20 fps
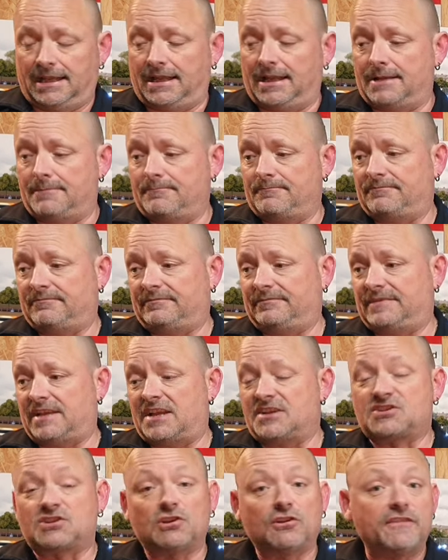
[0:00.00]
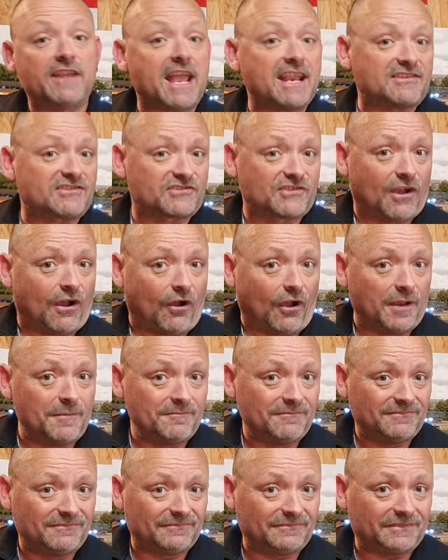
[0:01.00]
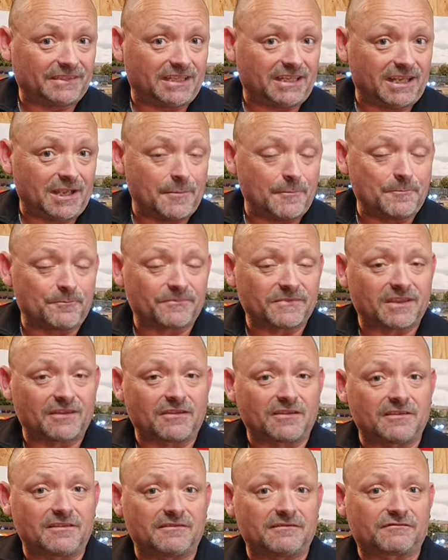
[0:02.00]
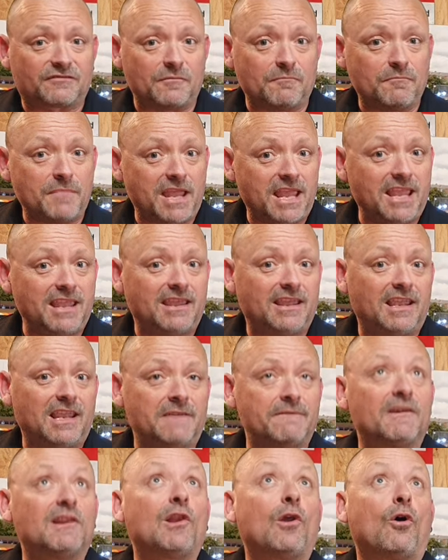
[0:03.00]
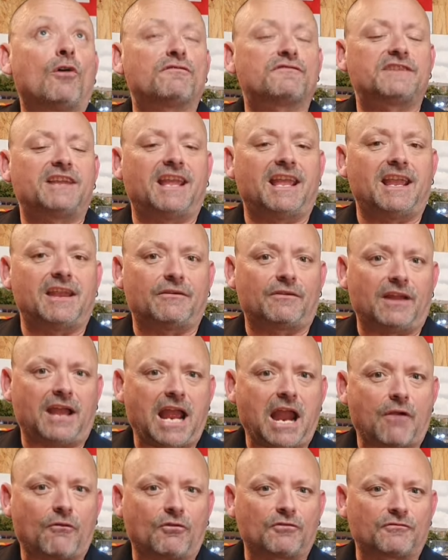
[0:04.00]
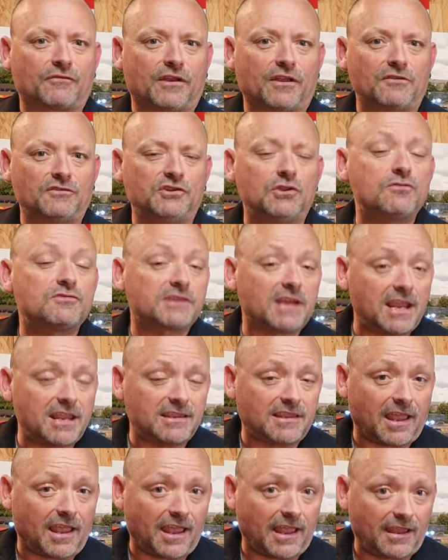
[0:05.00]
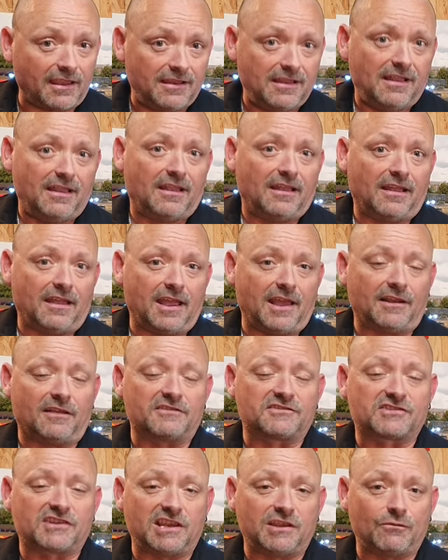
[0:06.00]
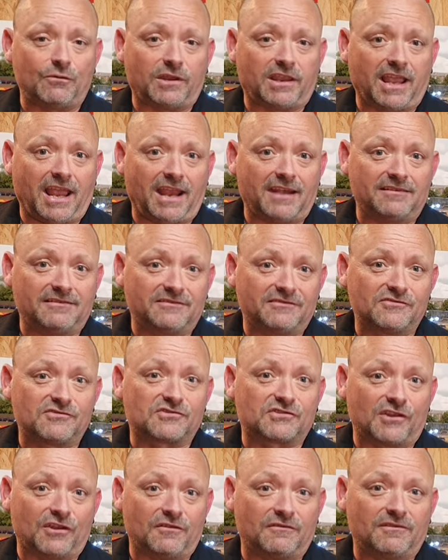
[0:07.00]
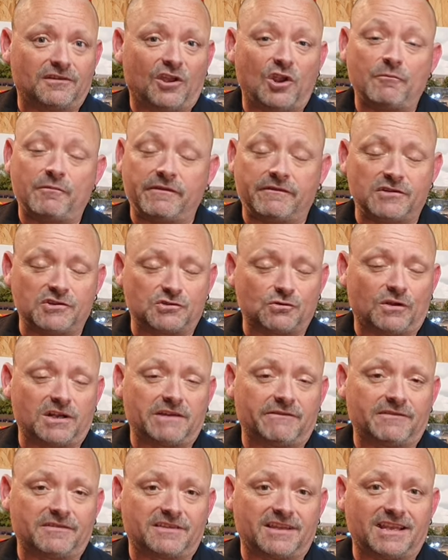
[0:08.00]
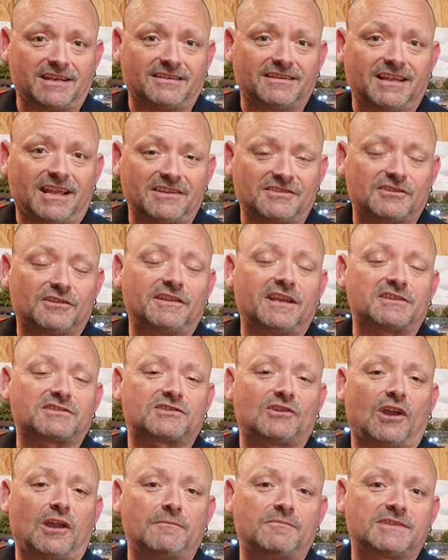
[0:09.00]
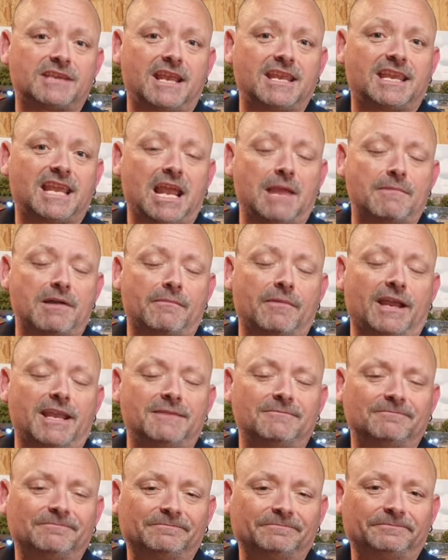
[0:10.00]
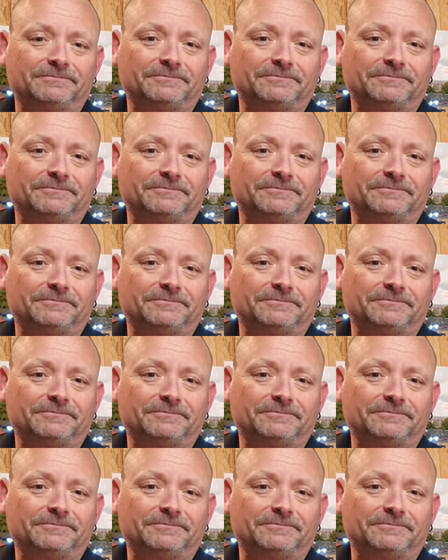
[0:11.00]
Um, until next time, um, from me in the loft here at Harold Road, you take care and I'll see you again soon. Hope you've enjoyed everything. Until next time, take care, bye bye.